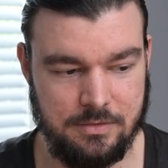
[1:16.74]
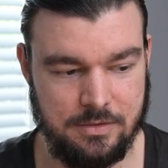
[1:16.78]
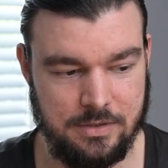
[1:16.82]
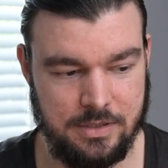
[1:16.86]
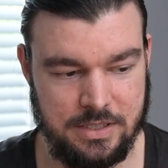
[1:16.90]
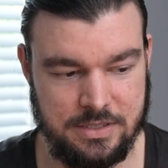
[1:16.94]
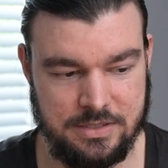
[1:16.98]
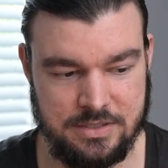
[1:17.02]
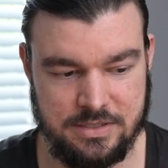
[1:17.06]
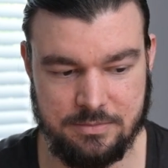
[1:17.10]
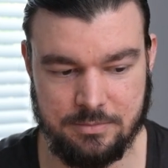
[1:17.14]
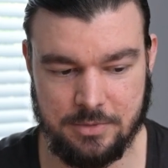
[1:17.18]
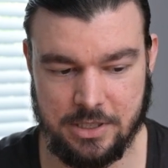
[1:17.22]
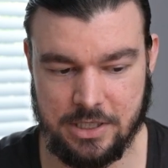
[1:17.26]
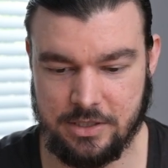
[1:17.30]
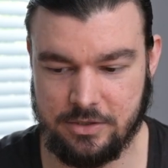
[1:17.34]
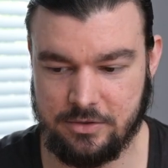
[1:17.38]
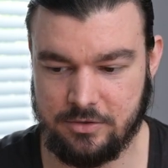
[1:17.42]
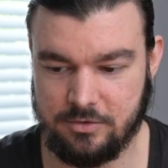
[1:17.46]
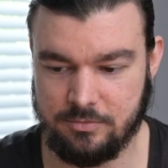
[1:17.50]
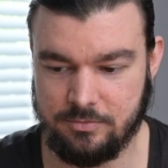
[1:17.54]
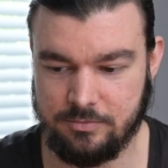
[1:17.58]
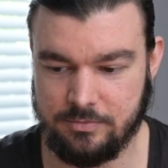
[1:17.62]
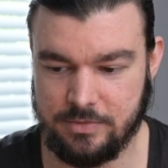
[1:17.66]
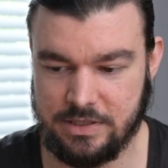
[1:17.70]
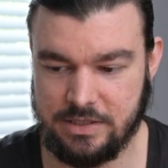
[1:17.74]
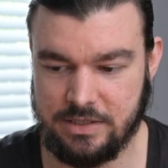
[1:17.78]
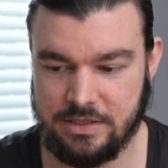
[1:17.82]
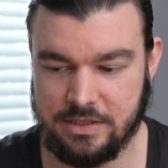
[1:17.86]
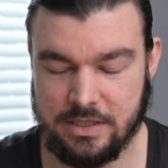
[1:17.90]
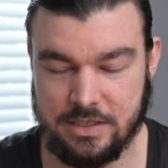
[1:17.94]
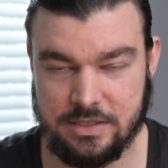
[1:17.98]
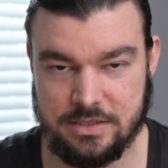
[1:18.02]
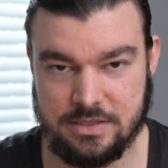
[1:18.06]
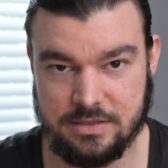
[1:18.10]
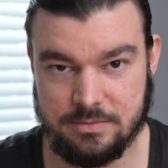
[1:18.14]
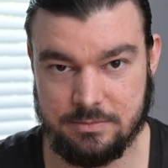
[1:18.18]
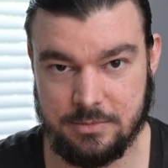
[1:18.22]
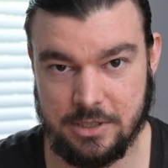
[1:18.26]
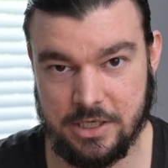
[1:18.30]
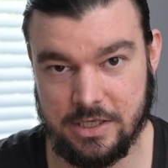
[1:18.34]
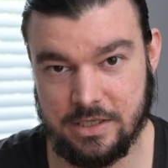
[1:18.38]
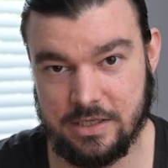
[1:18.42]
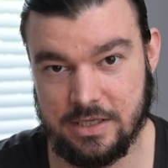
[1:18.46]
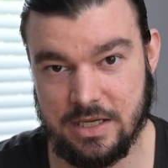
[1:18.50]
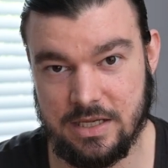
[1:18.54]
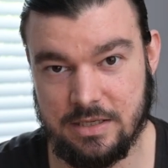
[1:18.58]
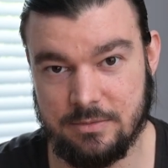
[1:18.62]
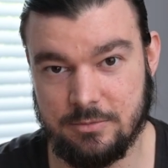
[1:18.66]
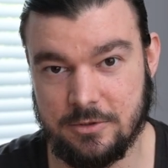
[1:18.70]
HDMI to mini HDMI
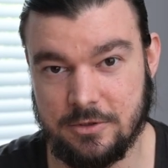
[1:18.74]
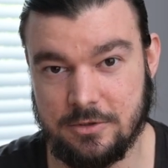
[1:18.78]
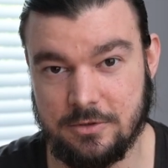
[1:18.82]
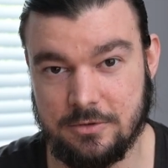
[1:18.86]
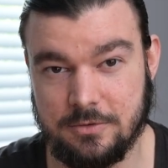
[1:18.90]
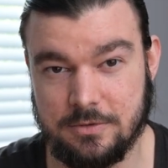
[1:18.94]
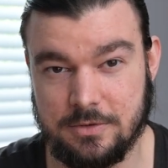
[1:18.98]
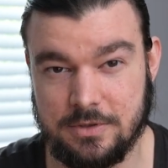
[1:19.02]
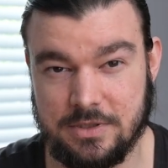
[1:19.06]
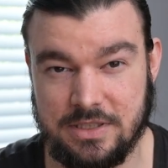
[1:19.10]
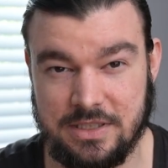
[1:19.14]
cable.